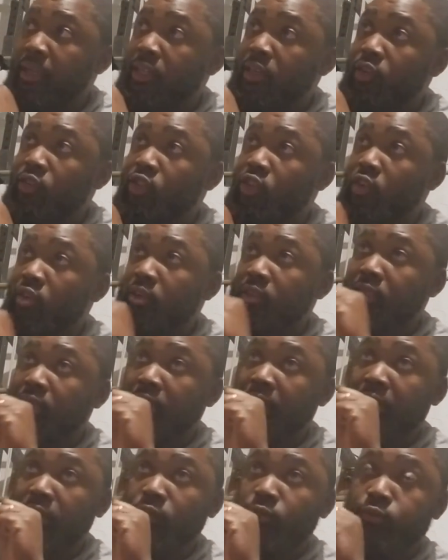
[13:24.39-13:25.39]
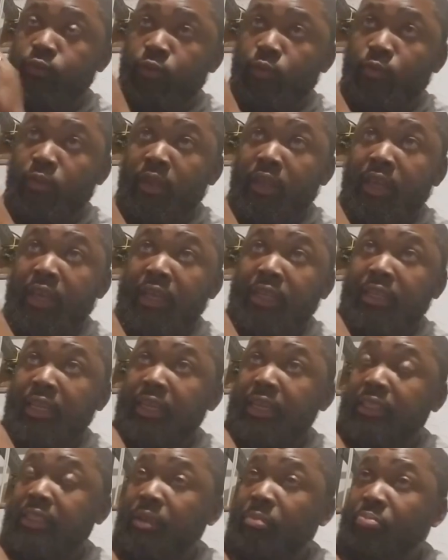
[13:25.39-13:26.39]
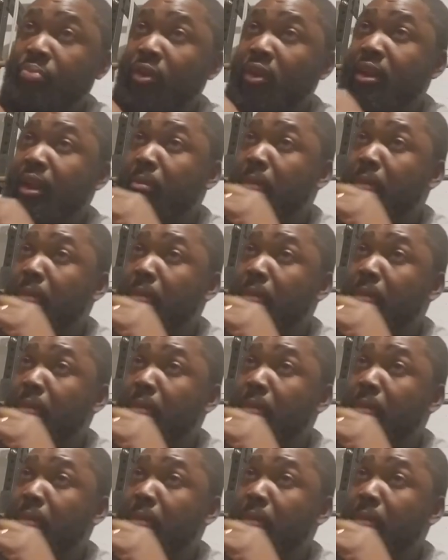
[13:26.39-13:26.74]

else turned into light. They disappeared. And I'm